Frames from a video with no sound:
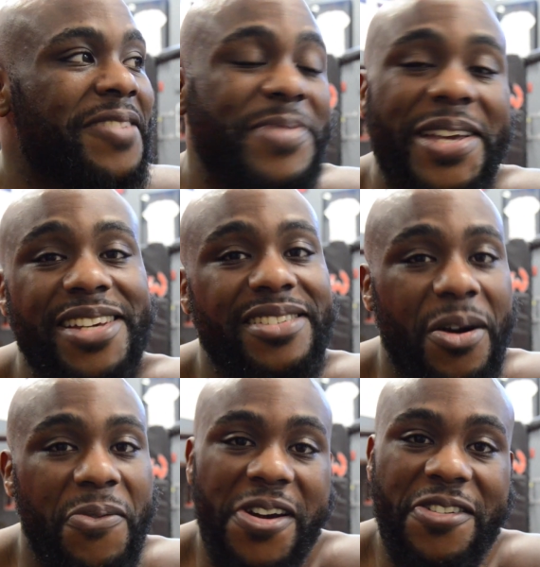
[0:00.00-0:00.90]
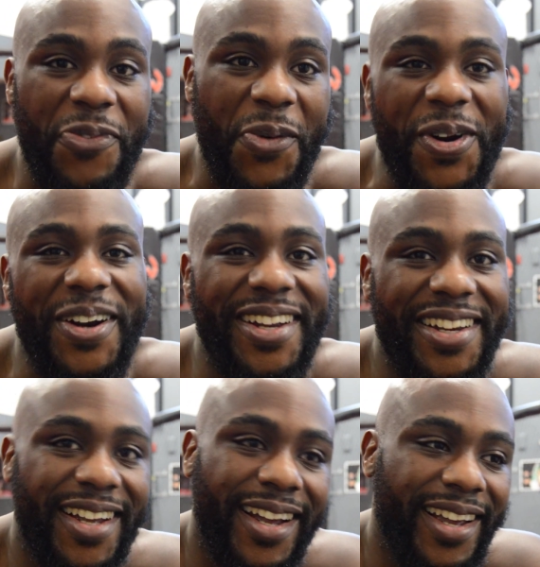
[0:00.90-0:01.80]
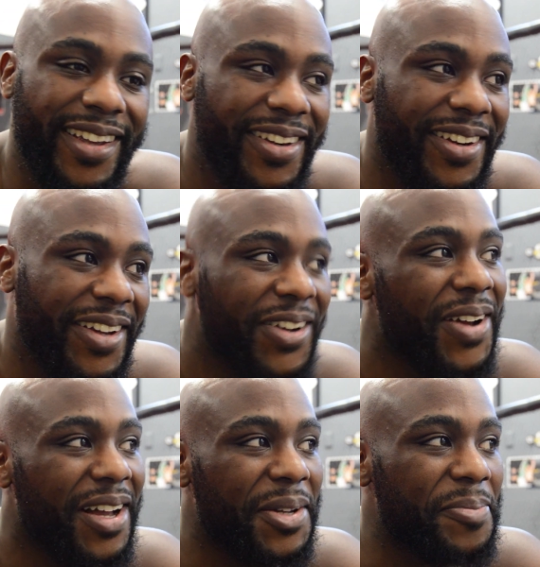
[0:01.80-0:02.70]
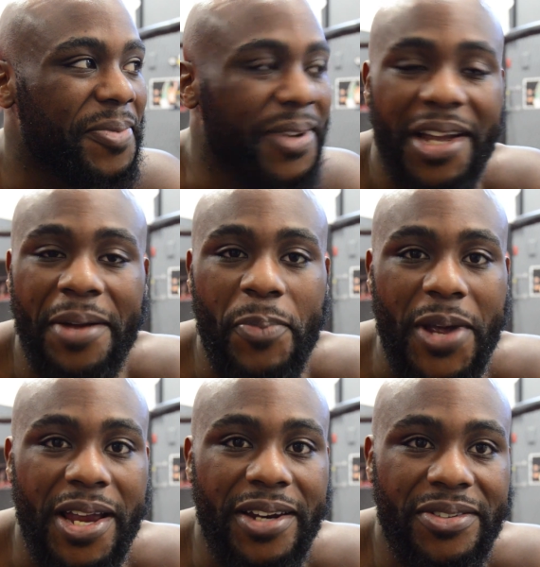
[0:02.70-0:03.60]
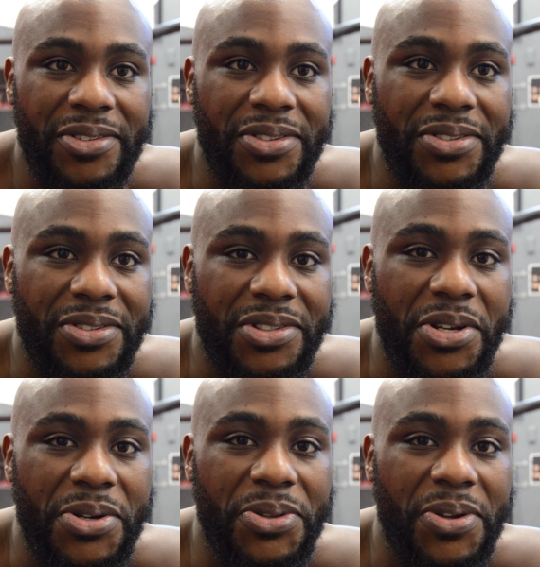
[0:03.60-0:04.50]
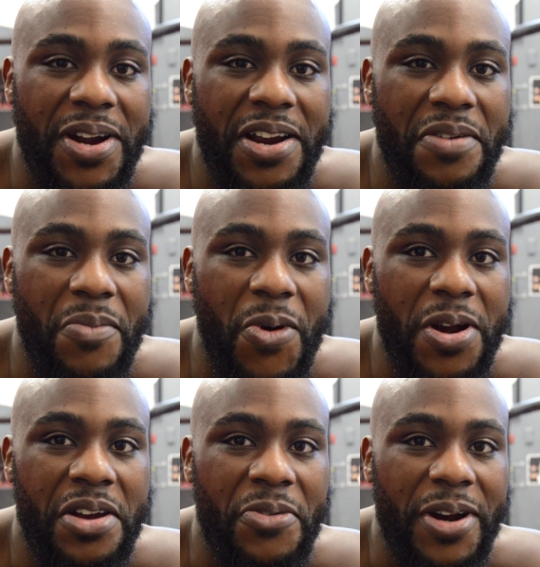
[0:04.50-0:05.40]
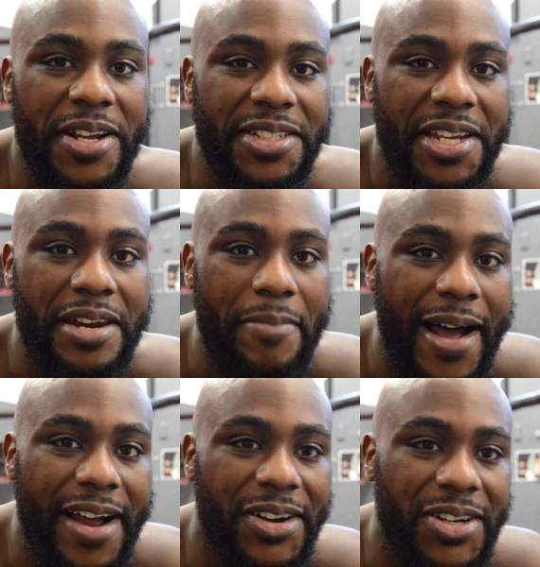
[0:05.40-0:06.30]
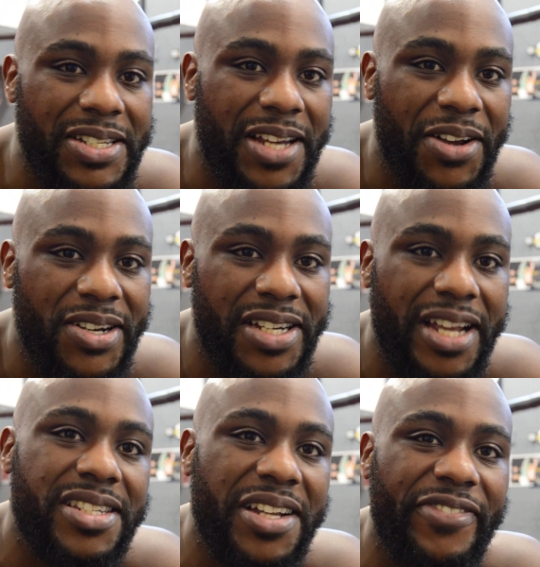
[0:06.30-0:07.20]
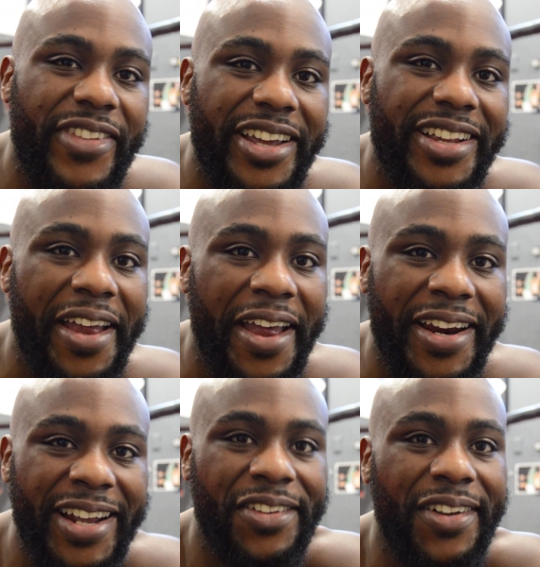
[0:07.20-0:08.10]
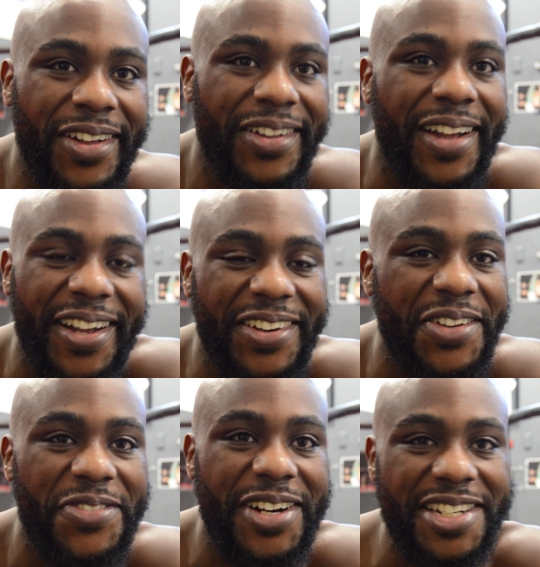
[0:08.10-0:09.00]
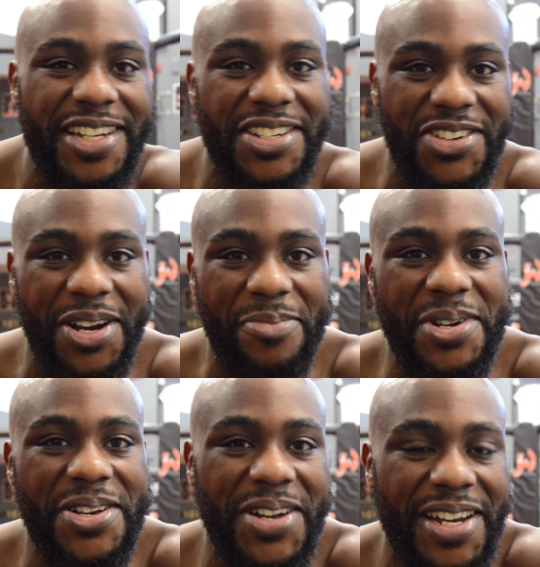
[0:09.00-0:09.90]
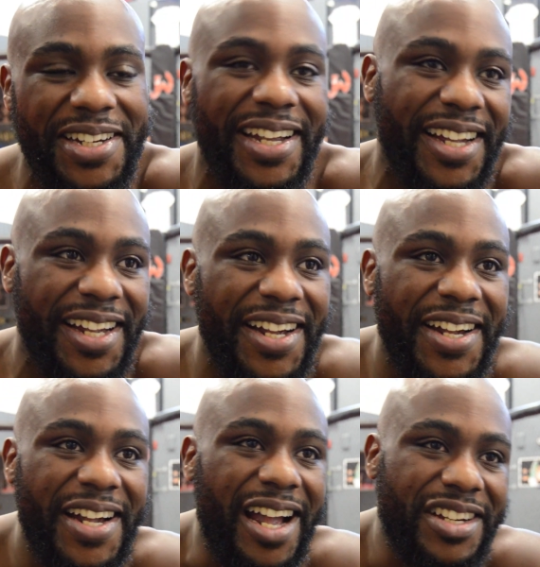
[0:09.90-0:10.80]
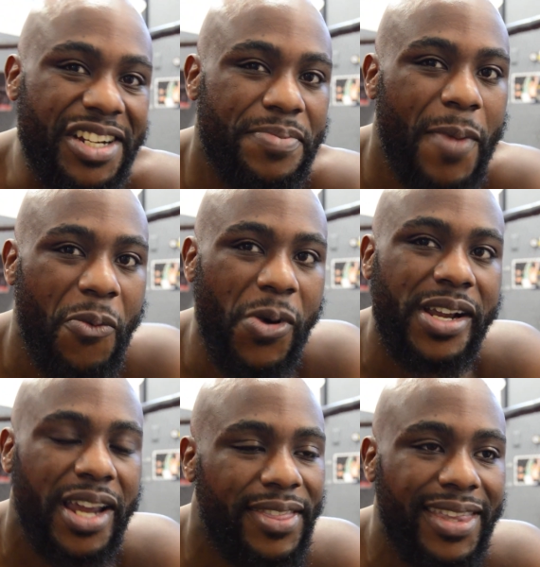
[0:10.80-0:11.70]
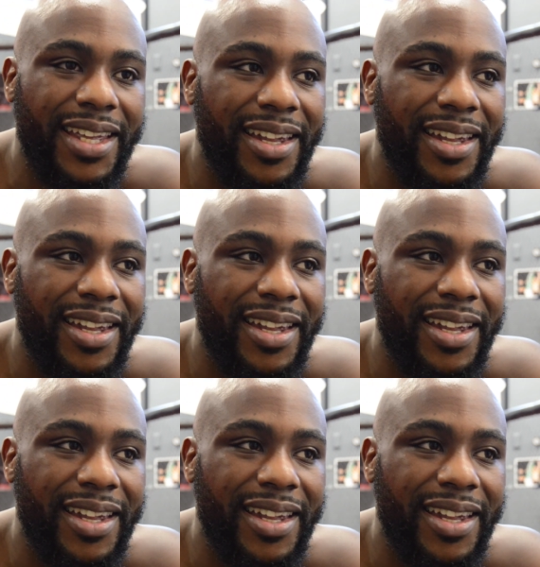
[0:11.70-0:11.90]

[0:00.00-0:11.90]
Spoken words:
Because I work for it. Like, you know, I'm up at 2-3 in the morning running 10 miles. Like, who does stuff like that? Like, nobody does what I'm doing. Like, just my work ethic.